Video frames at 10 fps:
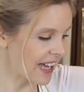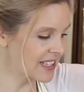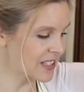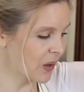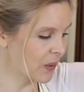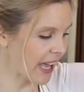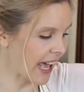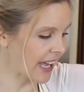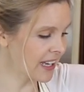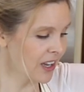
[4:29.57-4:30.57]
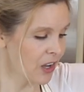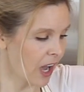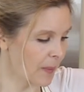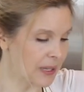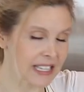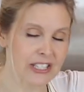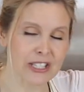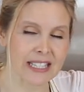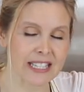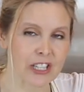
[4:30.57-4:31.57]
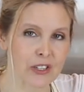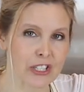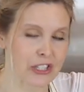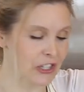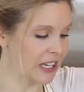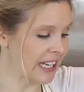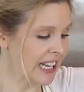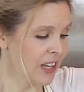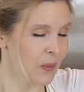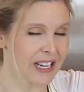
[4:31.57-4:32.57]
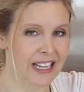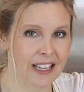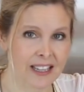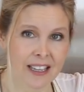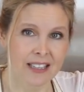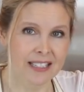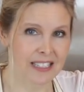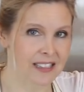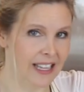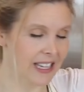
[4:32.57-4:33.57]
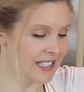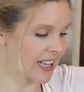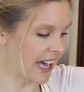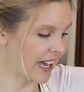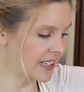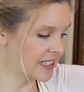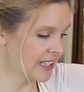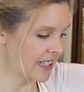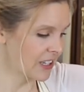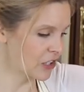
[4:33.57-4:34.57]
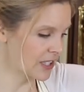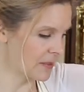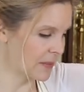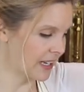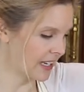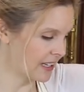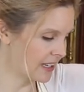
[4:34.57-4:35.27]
that's okay. I'm gonna just continue to stir it. We're gonna deglaze that in just a minute.